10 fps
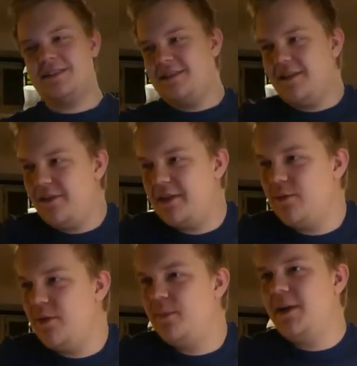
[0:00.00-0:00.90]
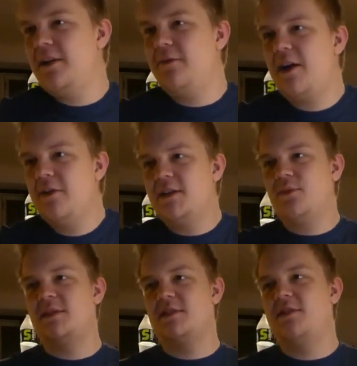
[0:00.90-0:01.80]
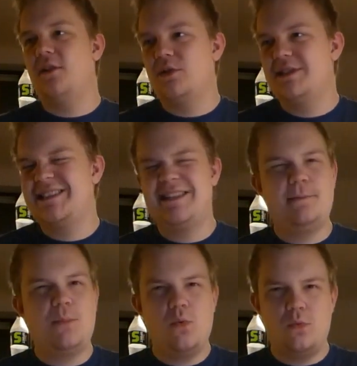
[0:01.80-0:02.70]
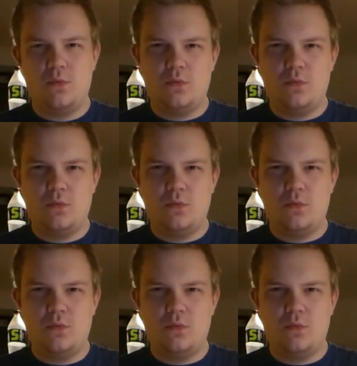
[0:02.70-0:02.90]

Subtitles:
The other day we played a variant which is called Skippo.